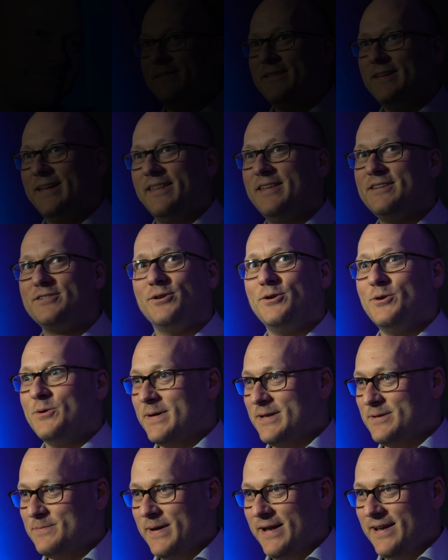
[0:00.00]
This will
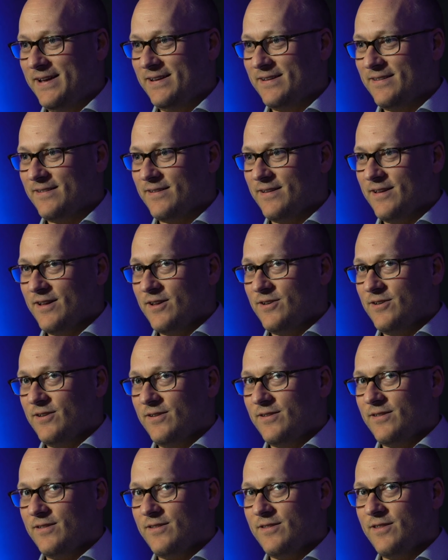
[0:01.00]
always be
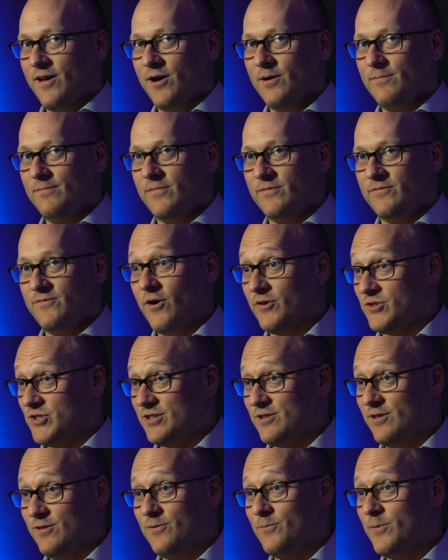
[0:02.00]
the home not
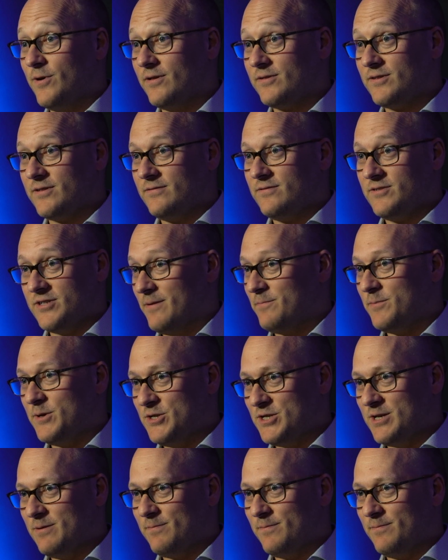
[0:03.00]
just of the World
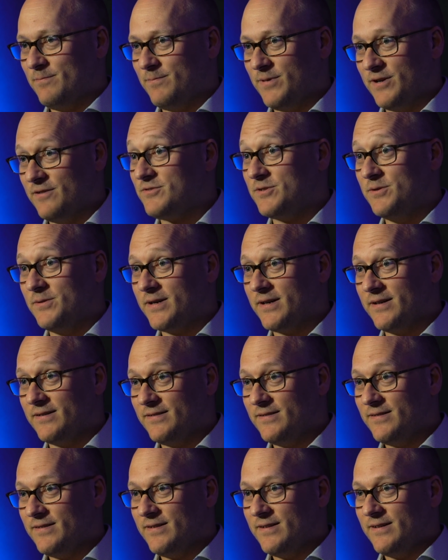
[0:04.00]
Championship, but of snooker.
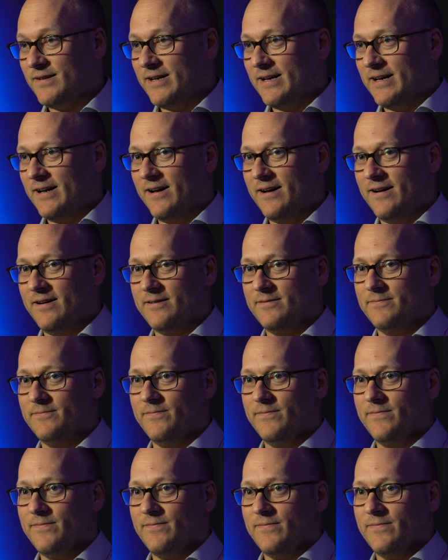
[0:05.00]
Other